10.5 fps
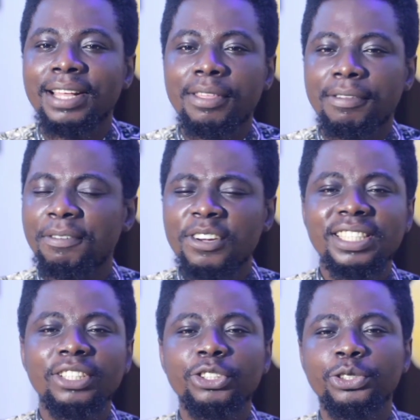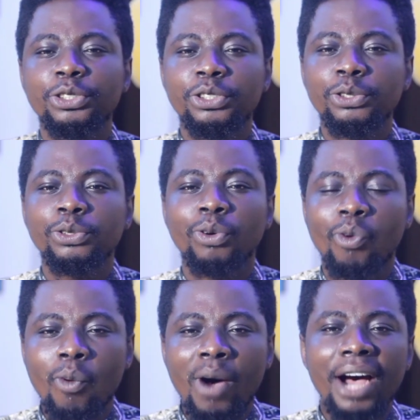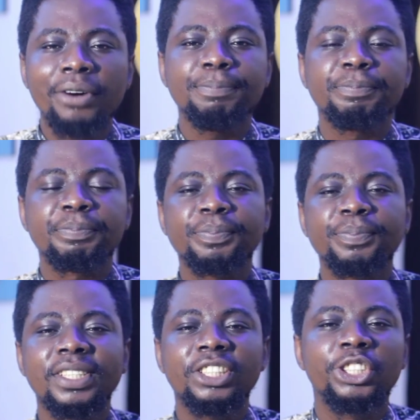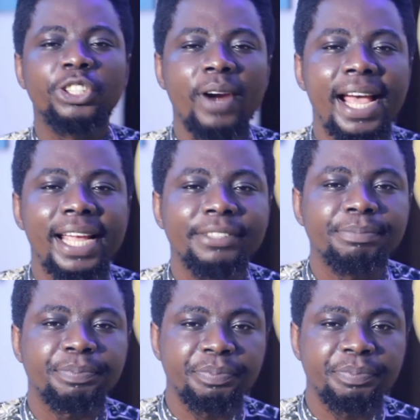the first thing you should do while trying